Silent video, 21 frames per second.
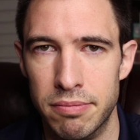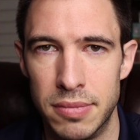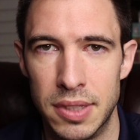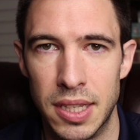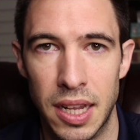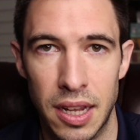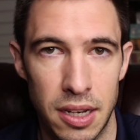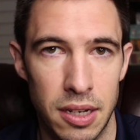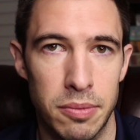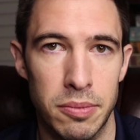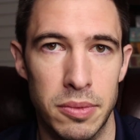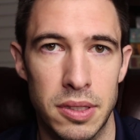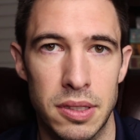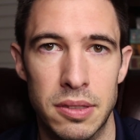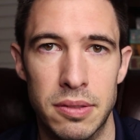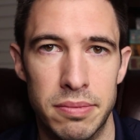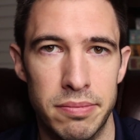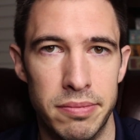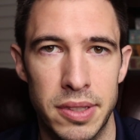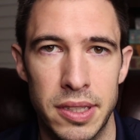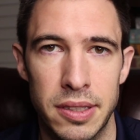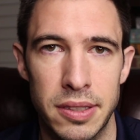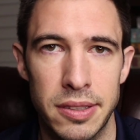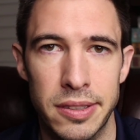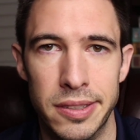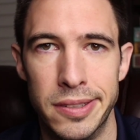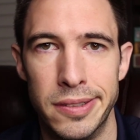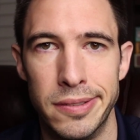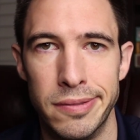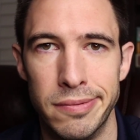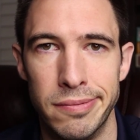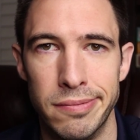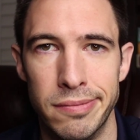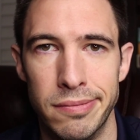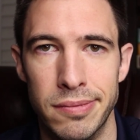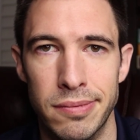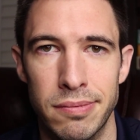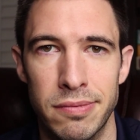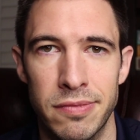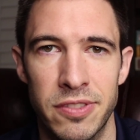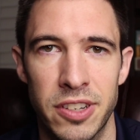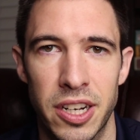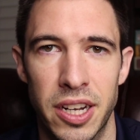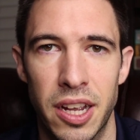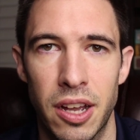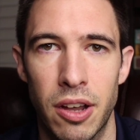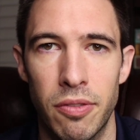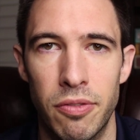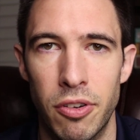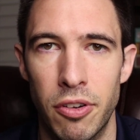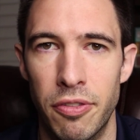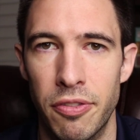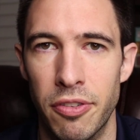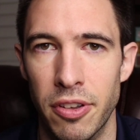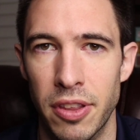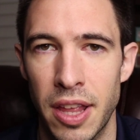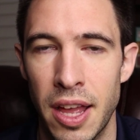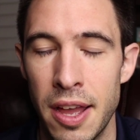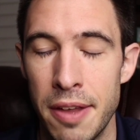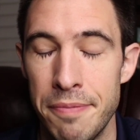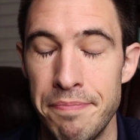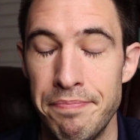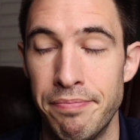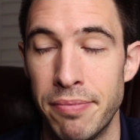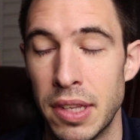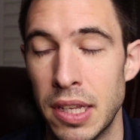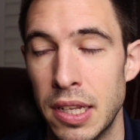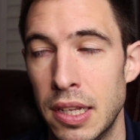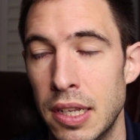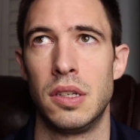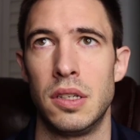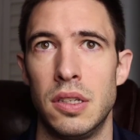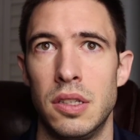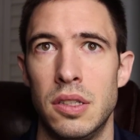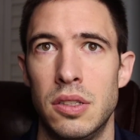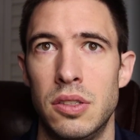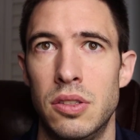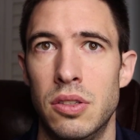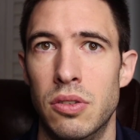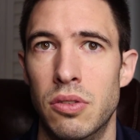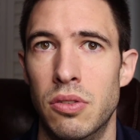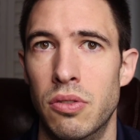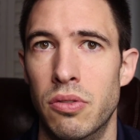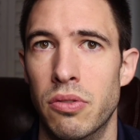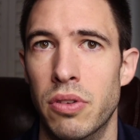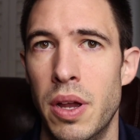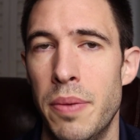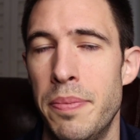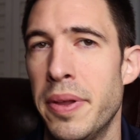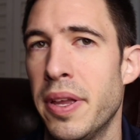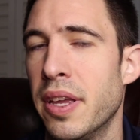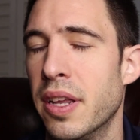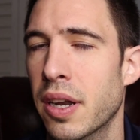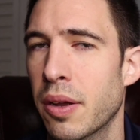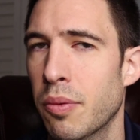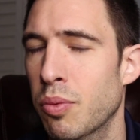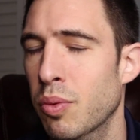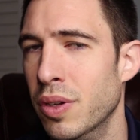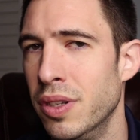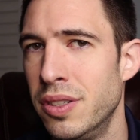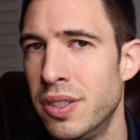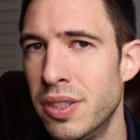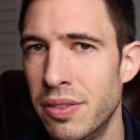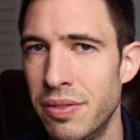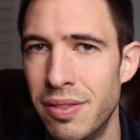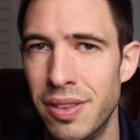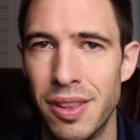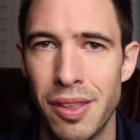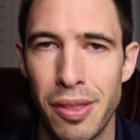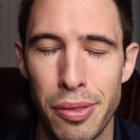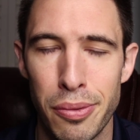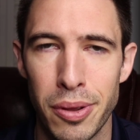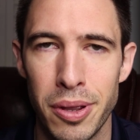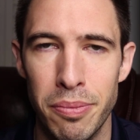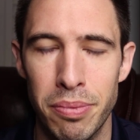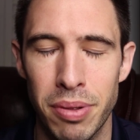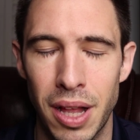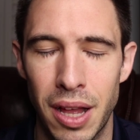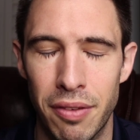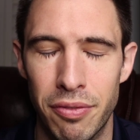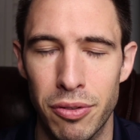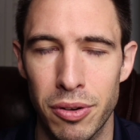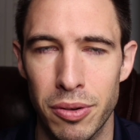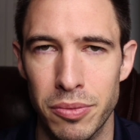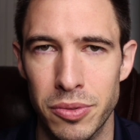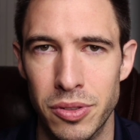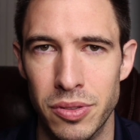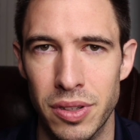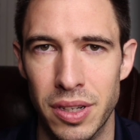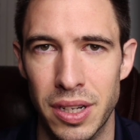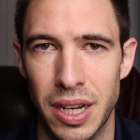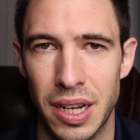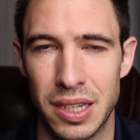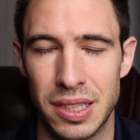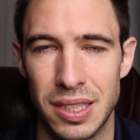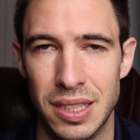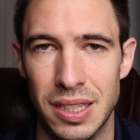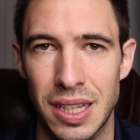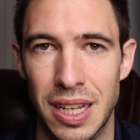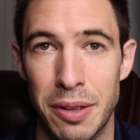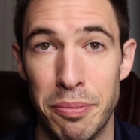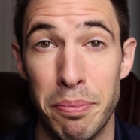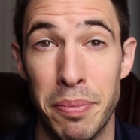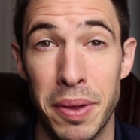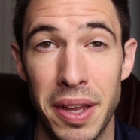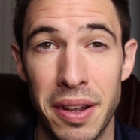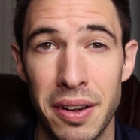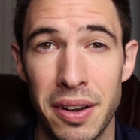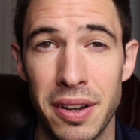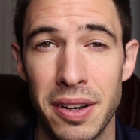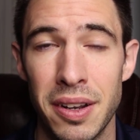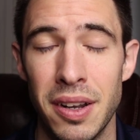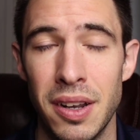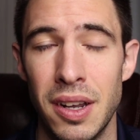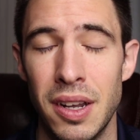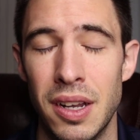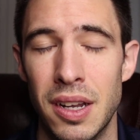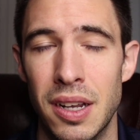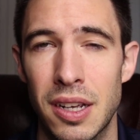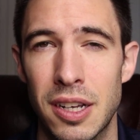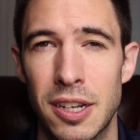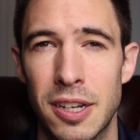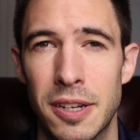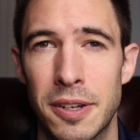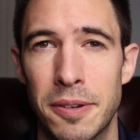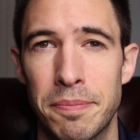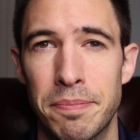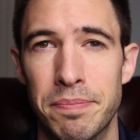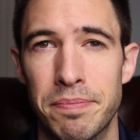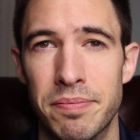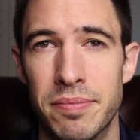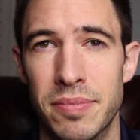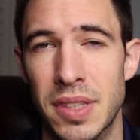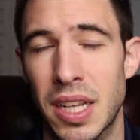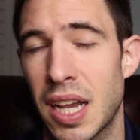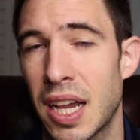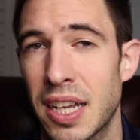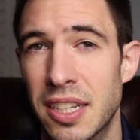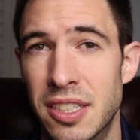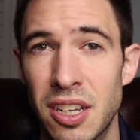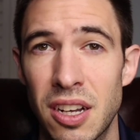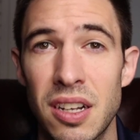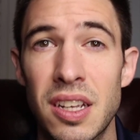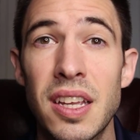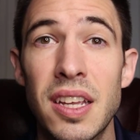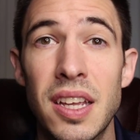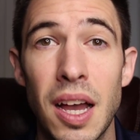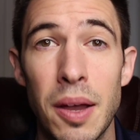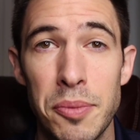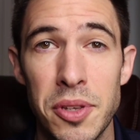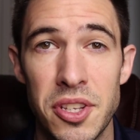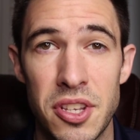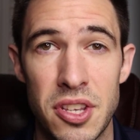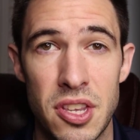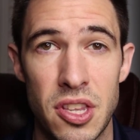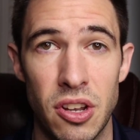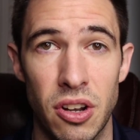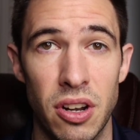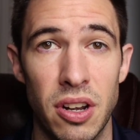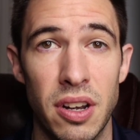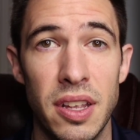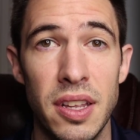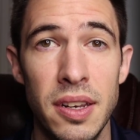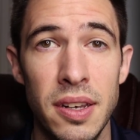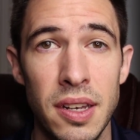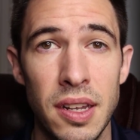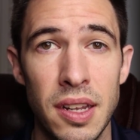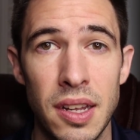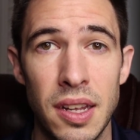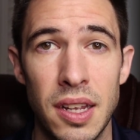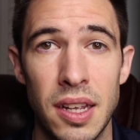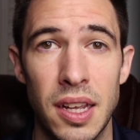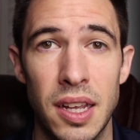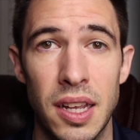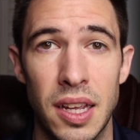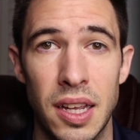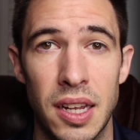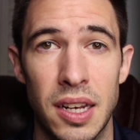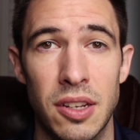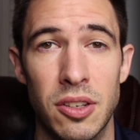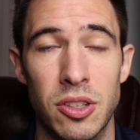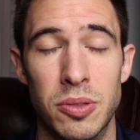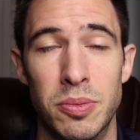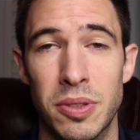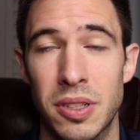Tandem is very helpful for that. So wrapping it up, which of the 3 platforms do I actually like better? iTalki got me started, and that